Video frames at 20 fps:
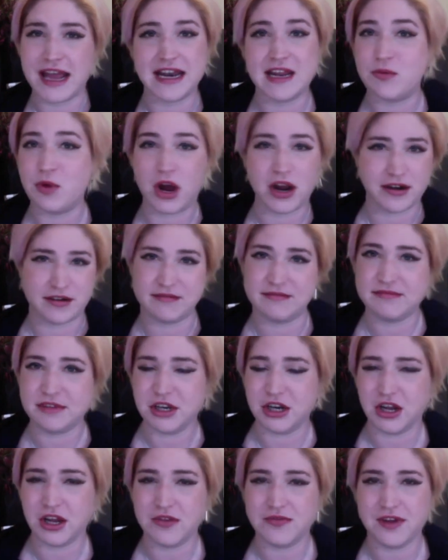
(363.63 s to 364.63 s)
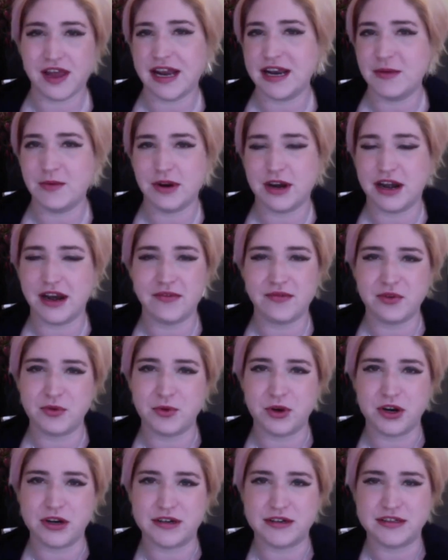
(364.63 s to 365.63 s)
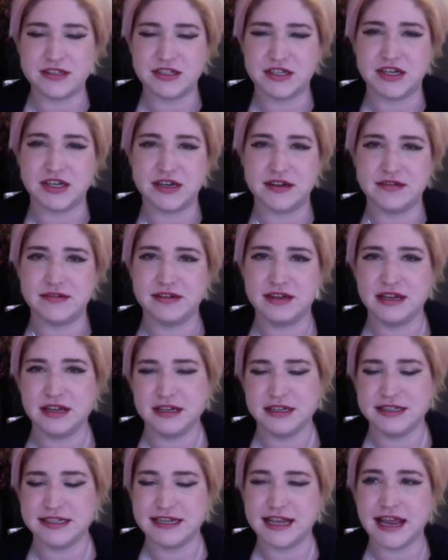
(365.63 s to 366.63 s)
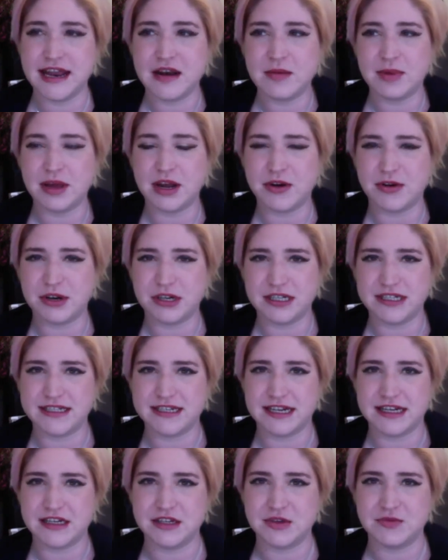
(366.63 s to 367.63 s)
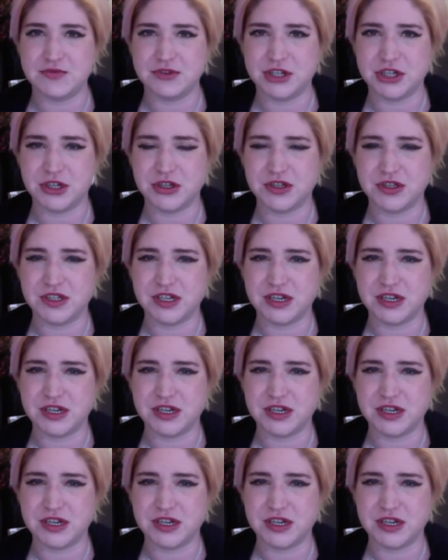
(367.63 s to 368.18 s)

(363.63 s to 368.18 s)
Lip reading: anyone, for anyone and everyone to gain a better understanding and reduce